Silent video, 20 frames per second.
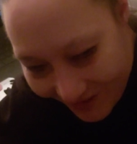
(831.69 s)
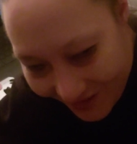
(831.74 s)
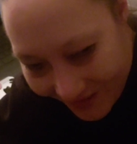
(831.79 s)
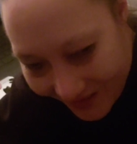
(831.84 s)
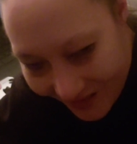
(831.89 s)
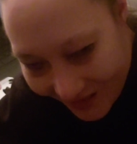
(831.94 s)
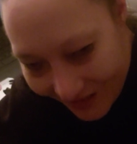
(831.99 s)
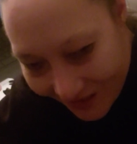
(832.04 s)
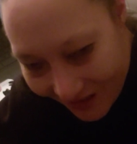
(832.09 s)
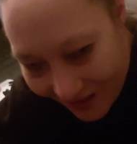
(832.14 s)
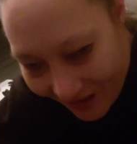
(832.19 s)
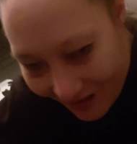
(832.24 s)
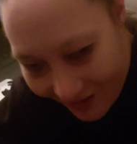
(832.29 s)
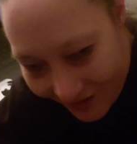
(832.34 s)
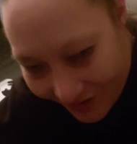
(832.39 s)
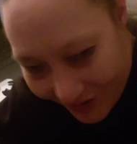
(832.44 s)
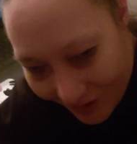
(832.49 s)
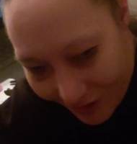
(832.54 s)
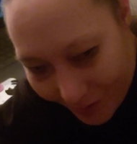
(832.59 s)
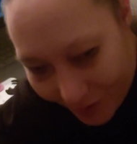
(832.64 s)
just letting you
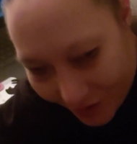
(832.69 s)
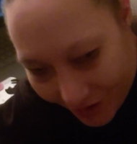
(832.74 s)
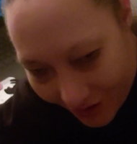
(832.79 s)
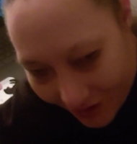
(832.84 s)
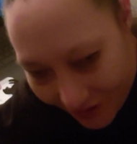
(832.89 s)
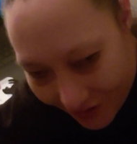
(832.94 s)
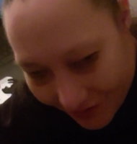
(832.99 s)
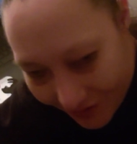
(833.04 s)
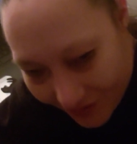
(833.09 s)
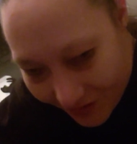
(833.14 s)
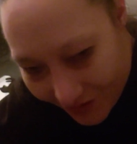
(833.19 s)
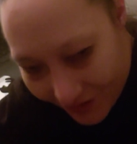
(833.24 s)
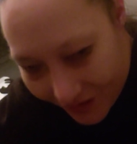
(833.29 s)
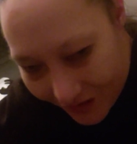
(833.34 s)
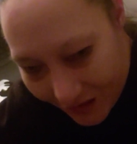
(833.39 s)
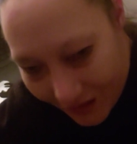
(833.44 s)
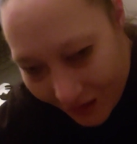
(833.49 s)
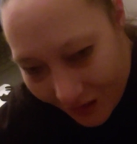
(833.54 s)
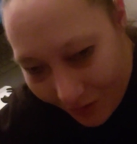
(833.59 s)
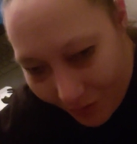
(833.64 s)
guys know, I'm trying to
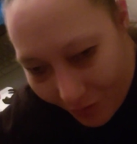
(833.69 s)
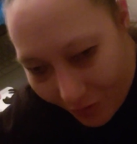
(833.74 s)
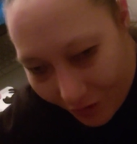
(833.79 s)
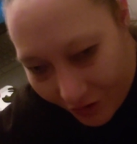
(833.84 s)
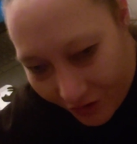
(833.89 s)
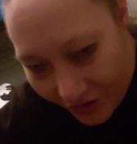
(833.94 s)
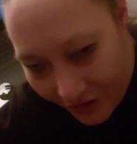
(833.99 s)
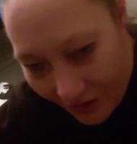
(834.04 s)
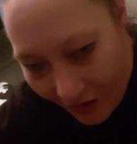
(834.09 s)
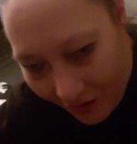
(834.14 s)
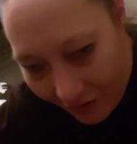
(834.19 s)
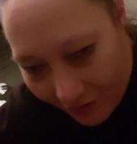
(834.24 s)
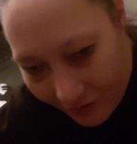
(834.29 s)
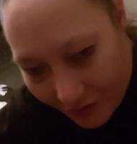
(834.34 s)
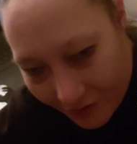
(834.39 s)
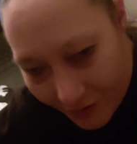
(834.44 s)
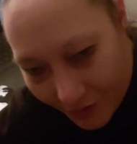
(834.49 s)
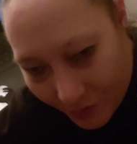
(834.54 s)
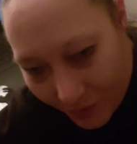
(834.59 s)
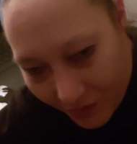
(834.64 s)
take more
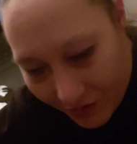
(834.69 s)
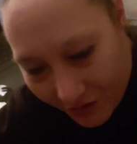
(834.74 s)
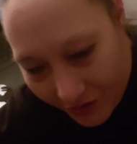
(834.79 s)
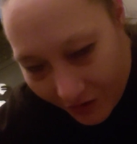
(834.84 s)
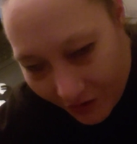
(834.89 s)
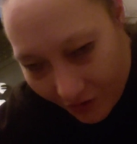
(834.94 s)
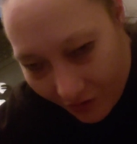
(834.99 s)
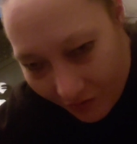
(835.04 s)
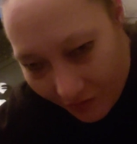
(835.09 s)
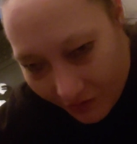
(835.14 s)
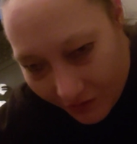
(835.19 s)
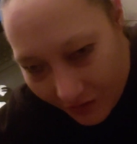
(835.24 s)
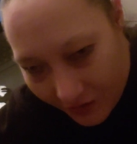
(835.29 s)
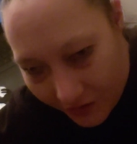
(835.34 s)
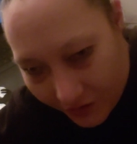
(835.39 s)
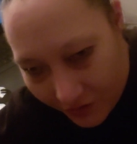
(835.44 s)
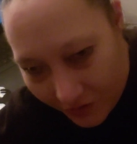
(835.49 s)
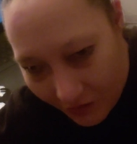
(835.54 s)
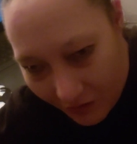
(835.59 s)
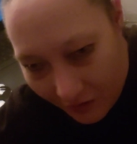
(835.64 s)
showers because I know it
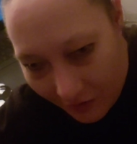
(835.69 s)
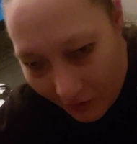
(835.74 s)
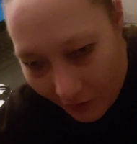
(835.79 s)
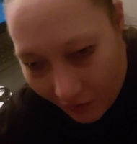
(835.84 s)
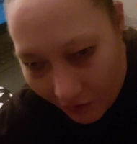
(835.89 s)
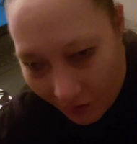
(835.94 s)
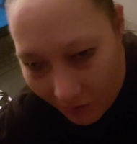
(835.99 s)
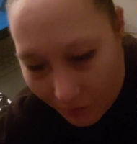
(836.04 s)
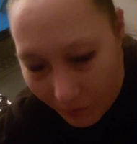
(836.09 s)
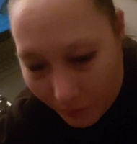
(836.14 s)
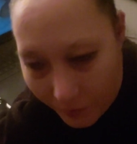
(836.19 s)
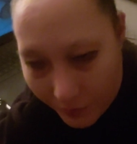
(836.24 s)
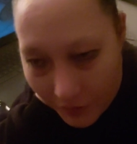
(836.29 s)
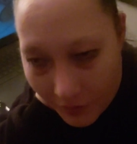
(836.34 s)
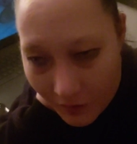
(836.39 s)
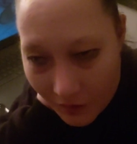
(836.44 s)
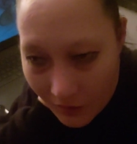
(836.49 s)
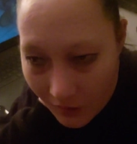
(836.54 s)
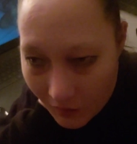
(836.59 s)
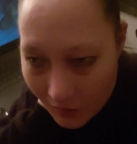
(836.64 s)
does really help.
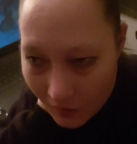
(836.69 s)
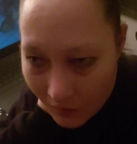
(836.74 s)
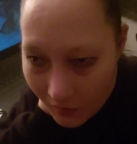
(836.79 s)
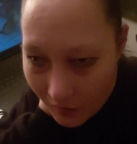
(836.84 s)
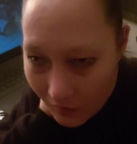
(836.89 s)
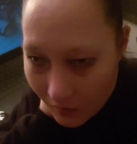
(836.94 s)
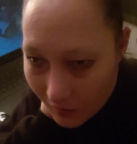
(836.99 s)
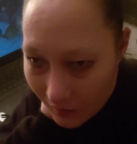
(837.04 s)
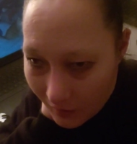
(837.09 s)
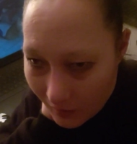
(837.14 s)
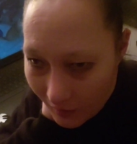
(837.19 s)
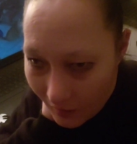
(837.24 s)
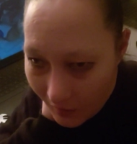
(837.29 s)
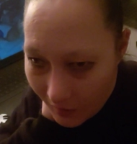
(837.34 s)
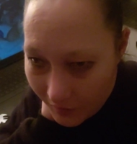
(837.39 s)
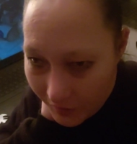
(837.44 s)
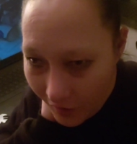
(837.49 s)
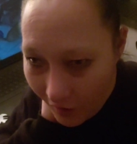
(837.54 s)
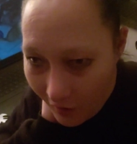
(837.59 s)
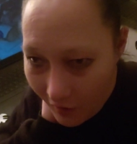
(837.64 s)

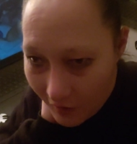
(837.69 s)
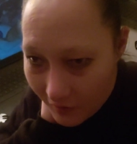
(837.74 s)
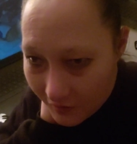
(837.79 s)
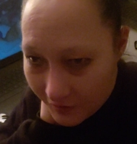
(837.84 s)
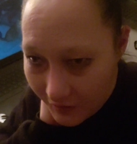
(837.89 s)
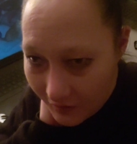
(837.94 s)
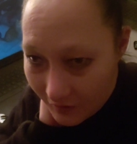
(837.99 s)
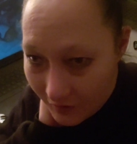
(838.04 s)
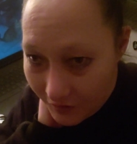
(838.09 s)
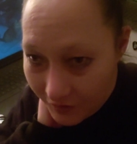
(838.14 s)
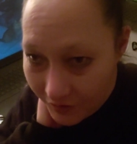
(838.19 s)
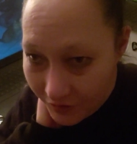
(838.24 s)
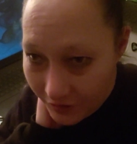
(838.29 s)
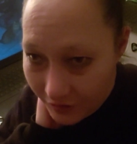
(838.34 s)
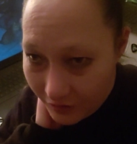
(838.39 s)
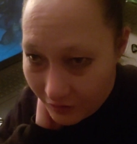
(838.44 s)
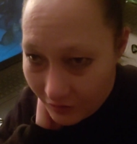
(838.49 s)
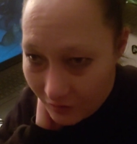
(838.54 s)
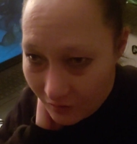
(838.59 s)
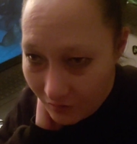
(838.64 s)
As hard as it is to
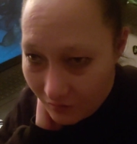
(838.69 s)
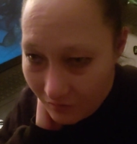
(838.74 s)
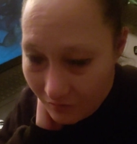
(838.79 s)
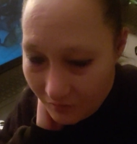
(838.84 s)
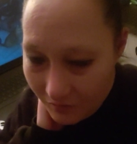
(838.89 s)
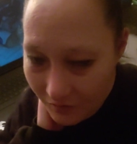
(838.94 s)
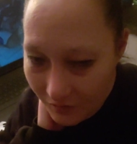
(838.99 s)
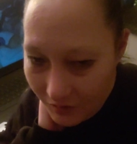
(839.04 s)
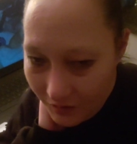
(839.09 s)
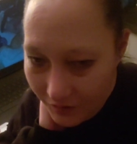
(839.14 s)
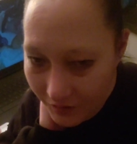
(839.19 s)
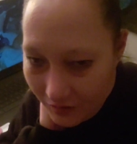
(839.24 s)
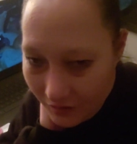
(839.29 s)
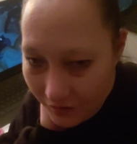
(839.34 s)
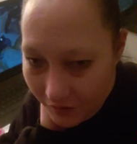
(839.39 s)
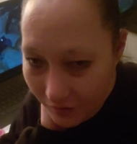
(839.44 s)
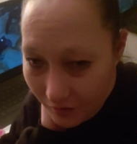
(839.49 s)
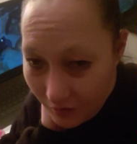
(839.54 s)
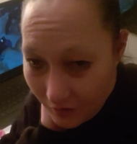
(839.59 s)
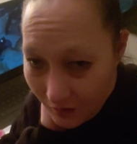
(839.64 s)
do, it
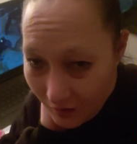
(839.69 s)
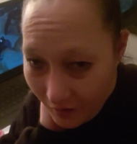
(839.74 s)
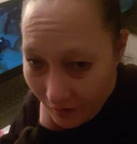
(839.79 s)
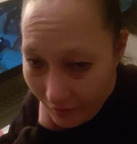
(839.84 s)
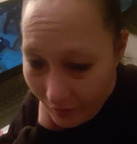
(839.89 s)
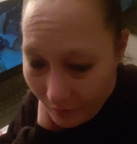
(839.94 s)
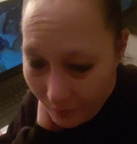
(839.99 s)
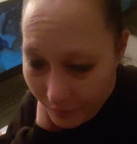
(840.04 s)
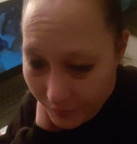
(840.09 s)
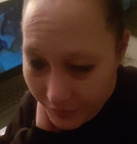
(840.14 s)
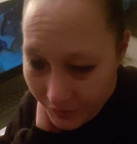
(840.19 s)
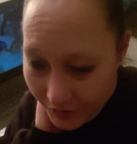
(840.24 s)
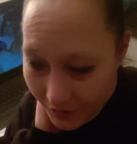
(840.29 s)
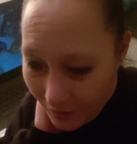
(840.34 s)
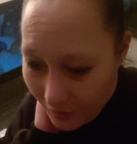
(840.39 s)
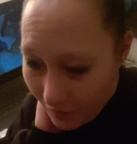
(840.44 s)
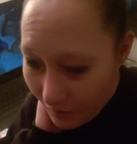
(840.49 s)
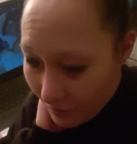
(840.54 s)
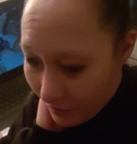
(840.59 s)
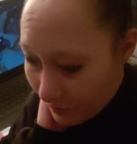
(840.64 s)
does really help.
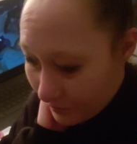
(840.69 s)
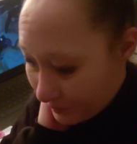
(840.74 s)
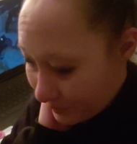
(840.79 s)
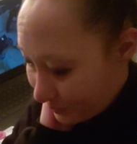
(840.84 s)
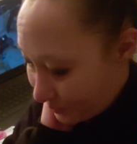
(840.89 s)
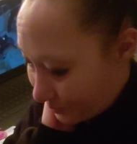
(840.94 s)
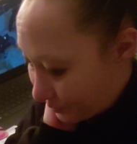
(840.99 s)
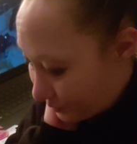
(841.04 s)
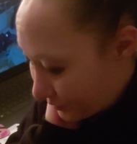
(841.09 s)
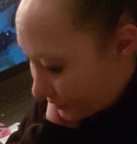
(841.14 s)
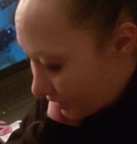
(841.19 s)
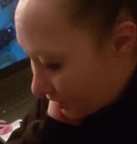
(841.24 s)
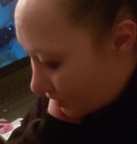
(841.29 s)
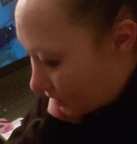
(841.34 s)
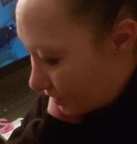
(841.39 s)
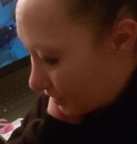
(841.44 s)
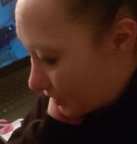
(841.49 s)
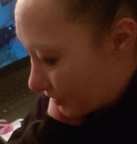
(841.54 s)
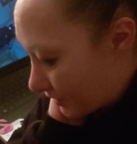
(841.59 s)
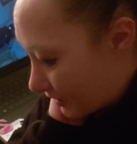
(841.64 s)
So
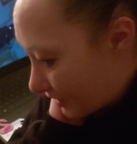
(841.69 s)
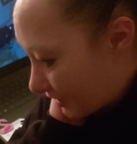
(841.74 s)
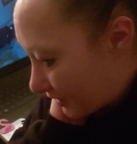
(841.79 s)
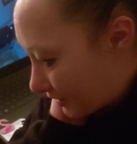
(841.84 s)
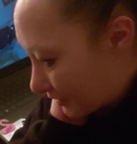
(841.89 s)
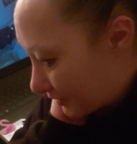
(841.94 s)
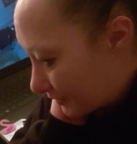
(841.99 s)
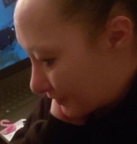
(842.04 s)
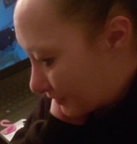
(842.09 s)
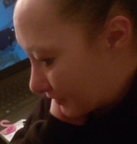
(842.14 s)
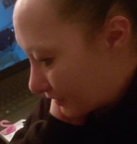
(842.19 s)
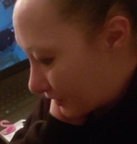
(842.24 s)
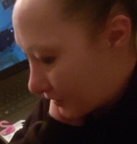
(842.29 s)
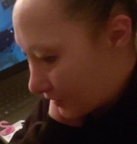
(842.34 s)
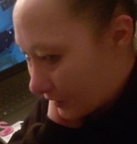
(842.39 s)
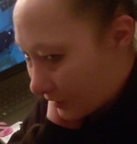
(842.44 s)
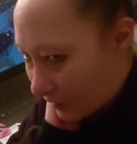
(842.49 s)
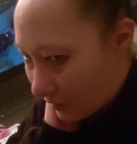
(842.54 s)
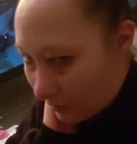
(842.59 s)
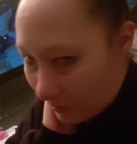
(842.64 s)
yeah, and
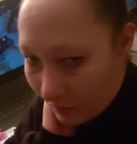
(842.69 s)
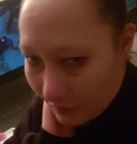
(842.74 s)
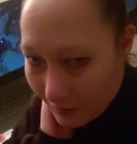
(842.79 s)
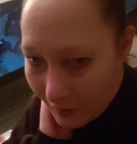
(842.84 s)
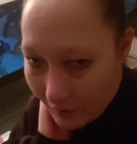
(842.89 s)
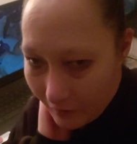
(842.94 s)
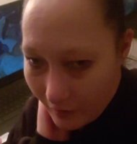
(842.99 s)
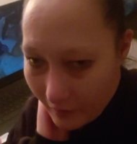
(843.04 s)
then I'll get